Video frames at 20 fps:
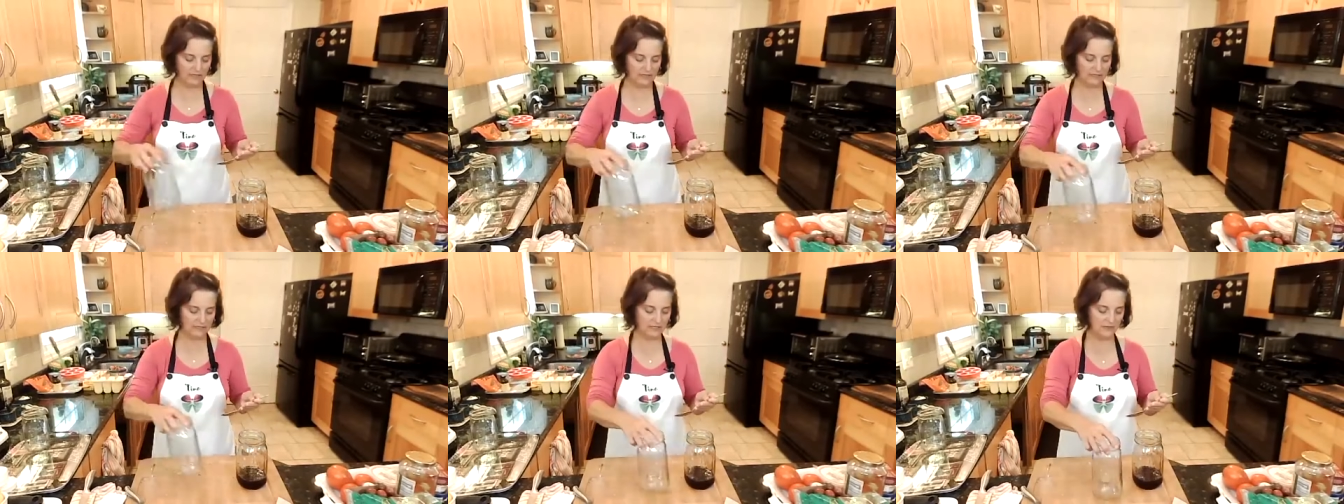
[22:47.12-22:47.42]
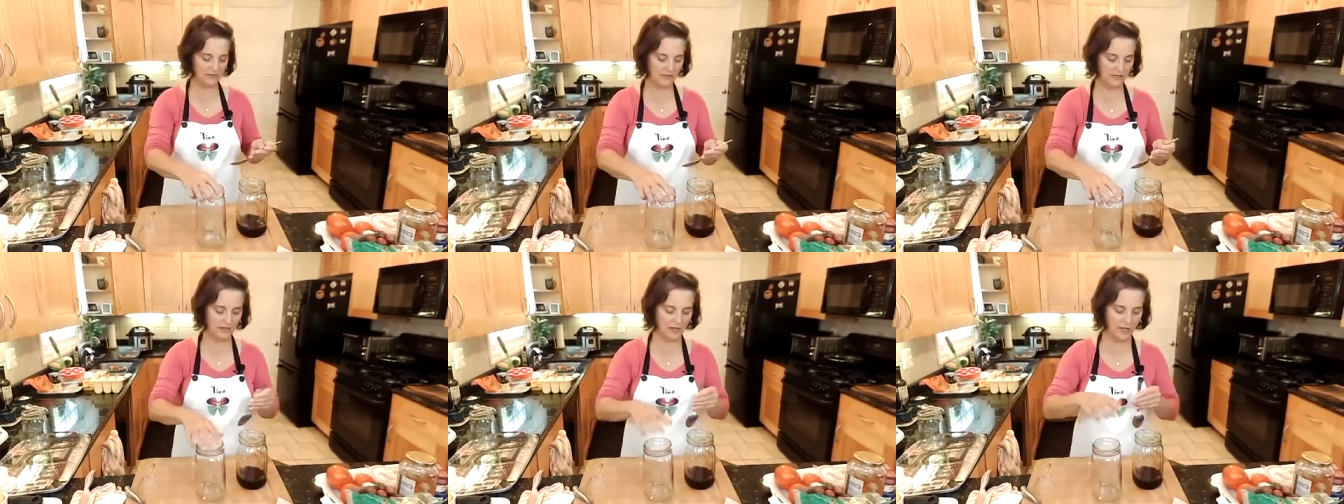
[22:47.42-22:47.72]

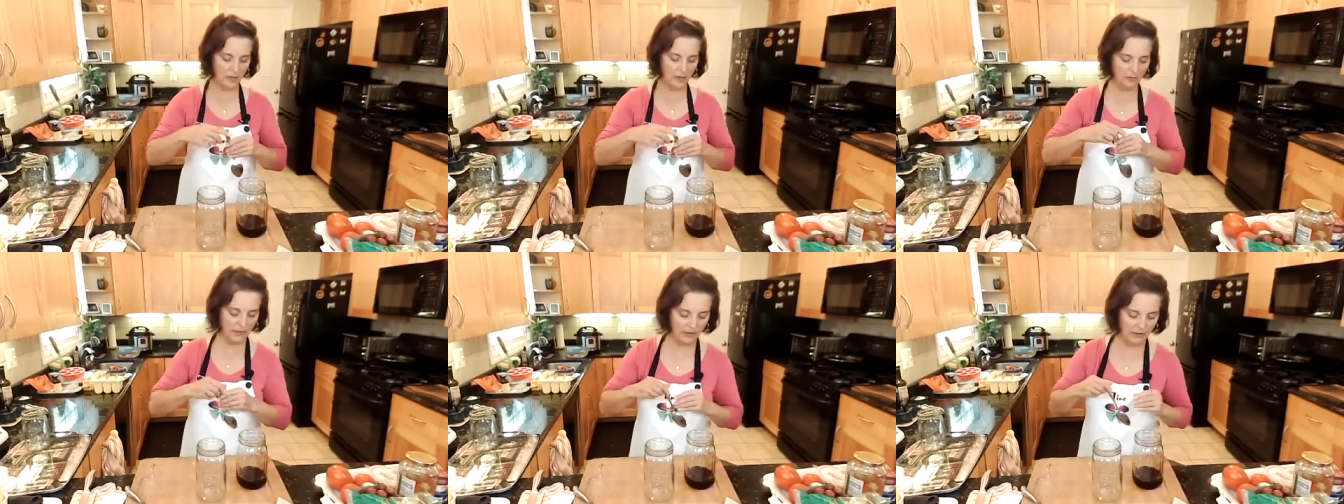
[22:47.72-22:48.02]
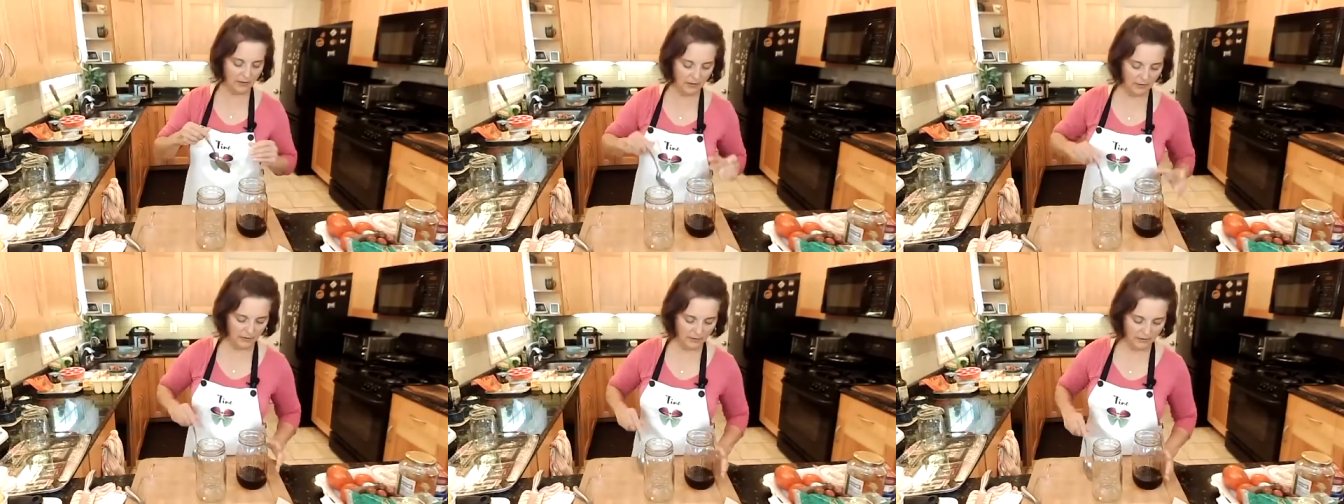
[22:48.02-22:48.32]
divvy up
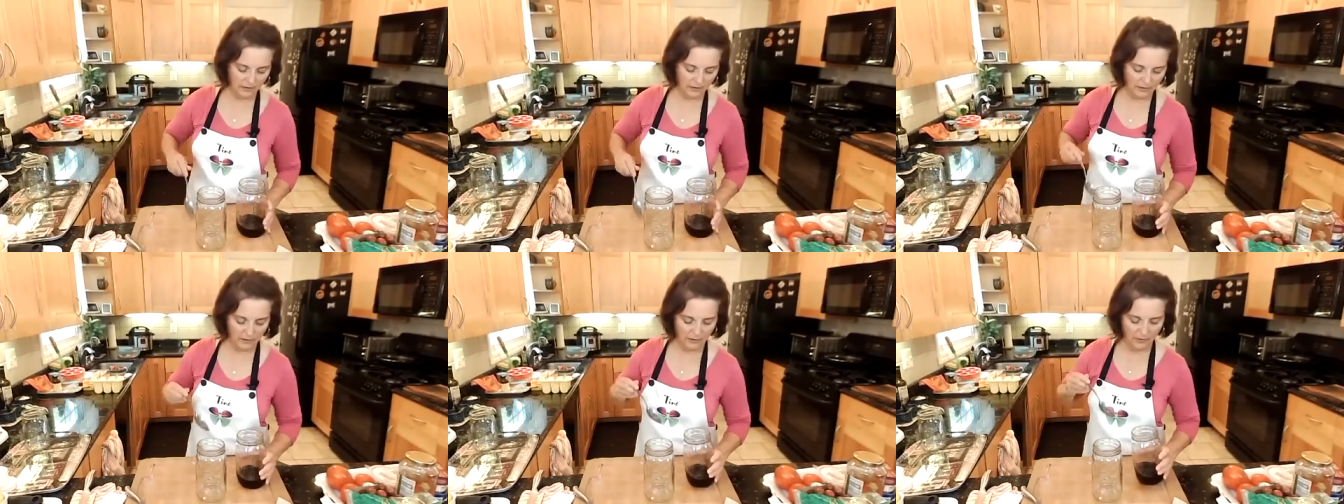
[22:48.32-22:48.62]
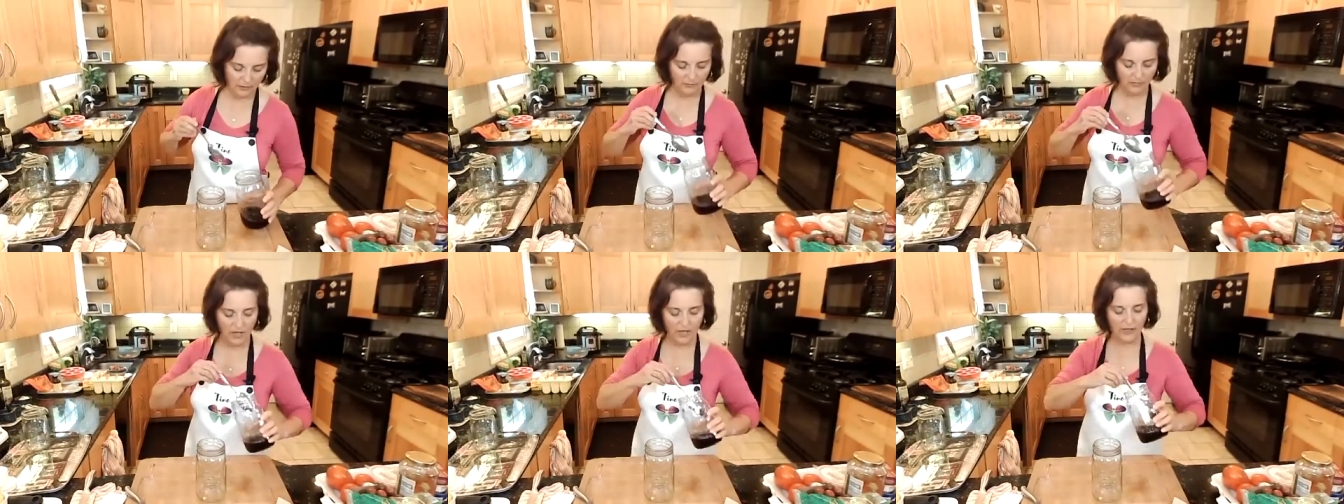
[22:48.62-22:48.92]

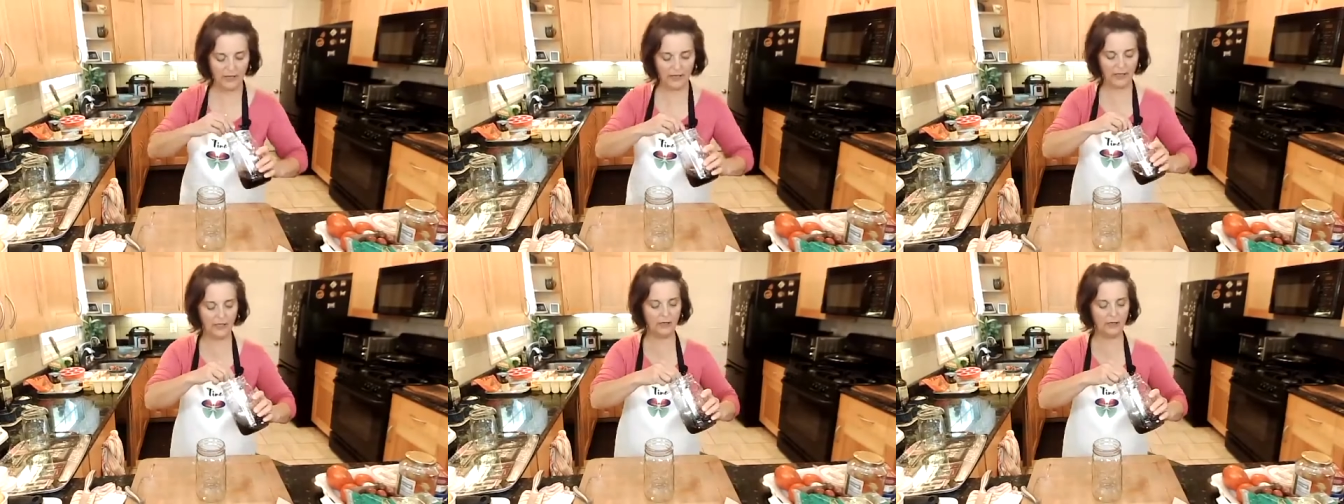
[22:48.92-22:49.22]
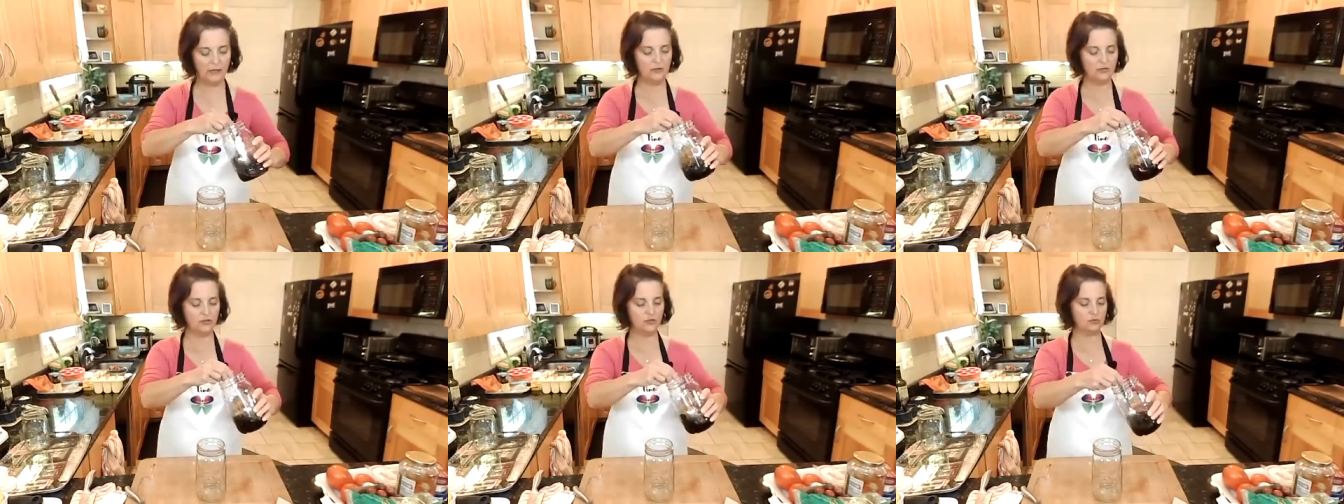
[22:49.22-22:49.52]
my
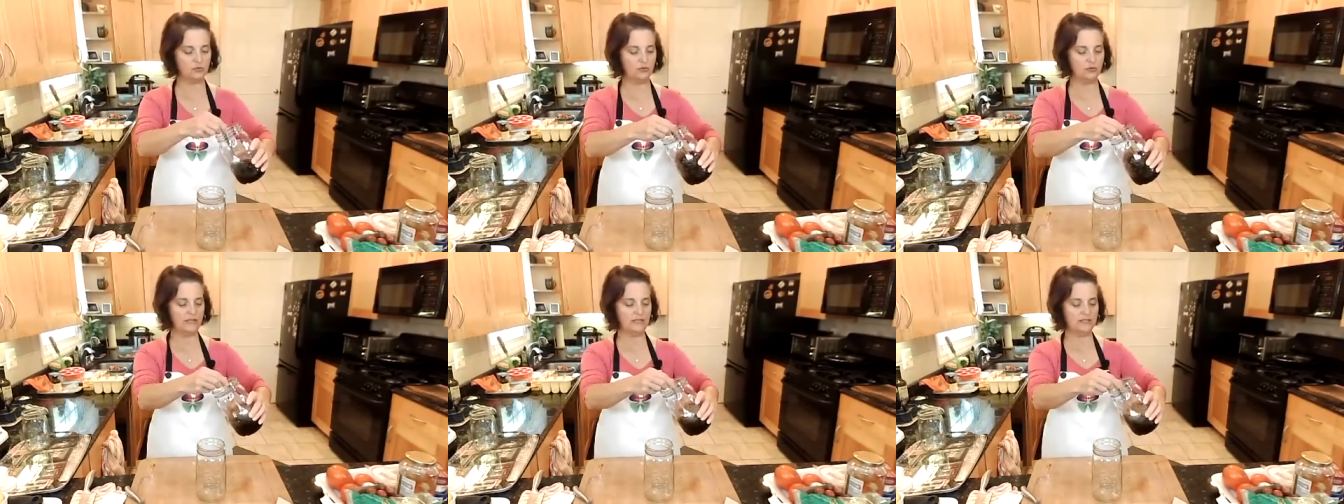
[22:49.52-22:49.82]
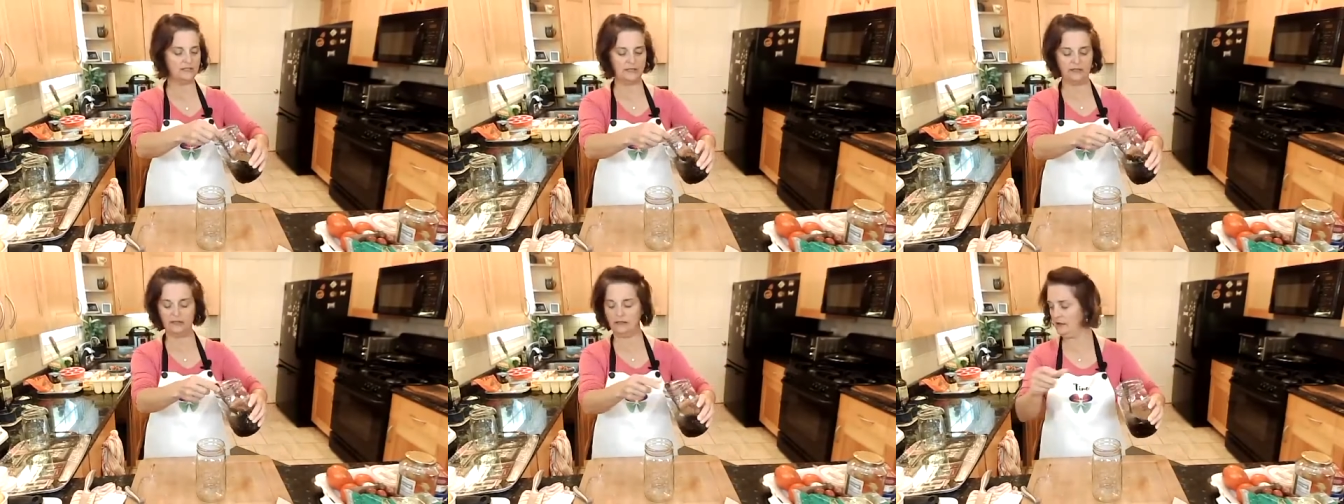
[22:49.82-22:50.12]

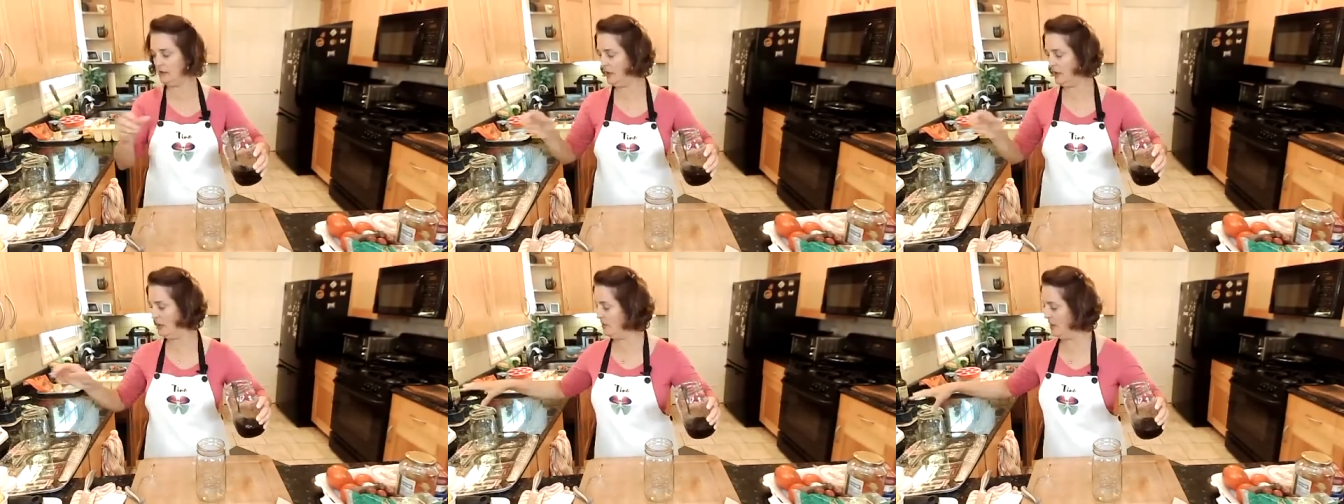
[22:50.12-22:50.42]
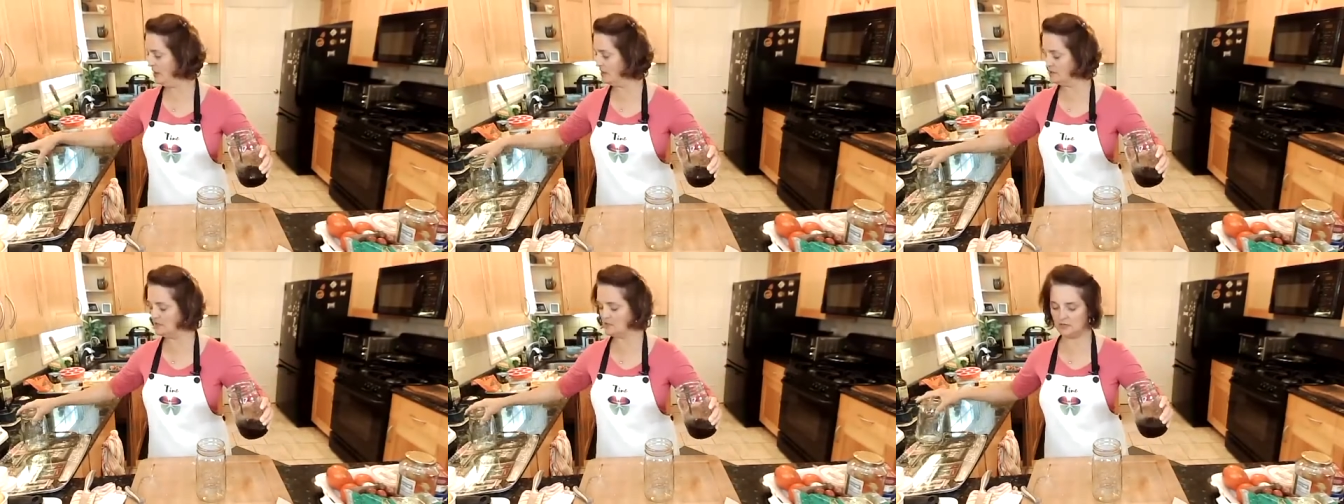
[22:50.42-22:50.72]
dressing
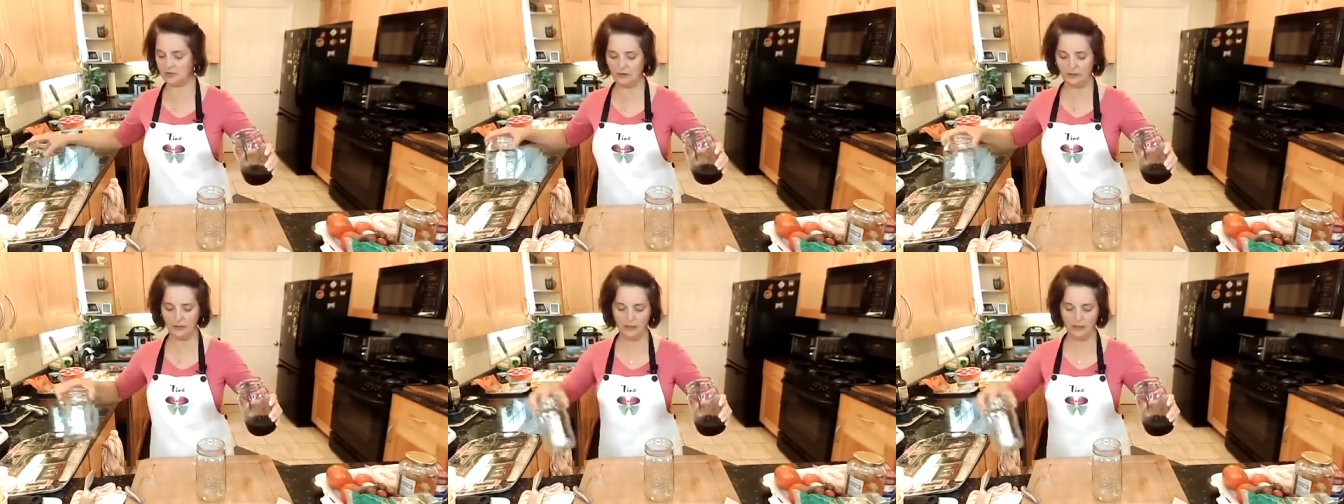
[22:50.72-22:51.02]
amongst